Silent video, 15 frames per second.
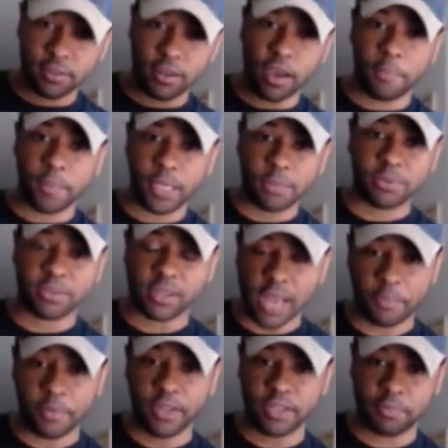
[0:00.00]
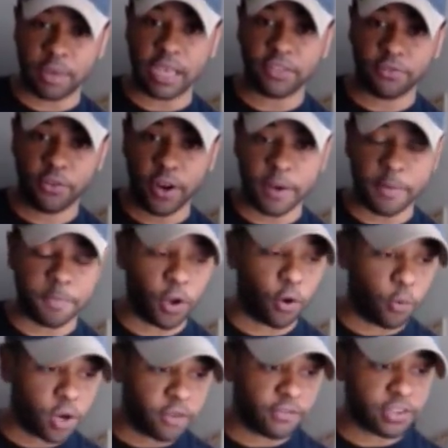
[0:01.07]
Khabib slapped his best friend or
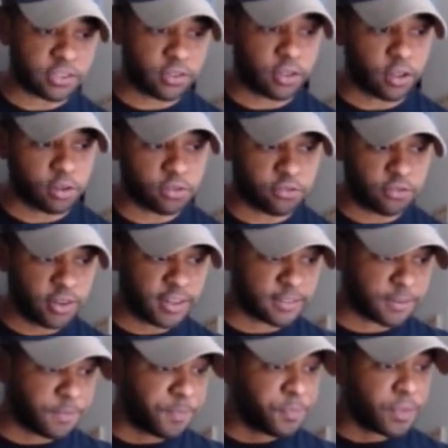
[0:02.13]
one of his close friends.